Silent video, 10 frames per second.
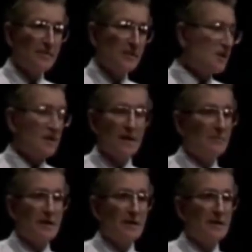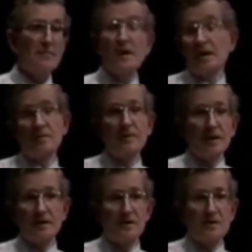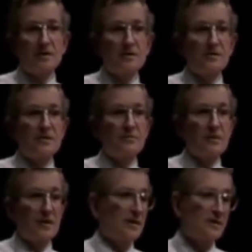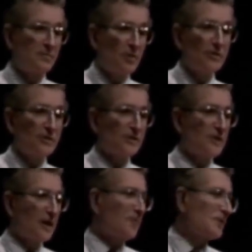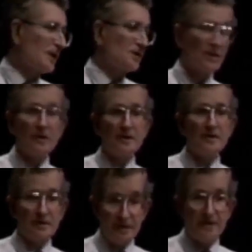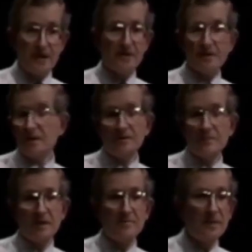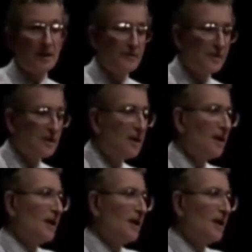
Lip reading: It's just like when an American politician goes somewhere and his pollsters tell him, say so-and-so, and he says it, doesn't mean he believes it.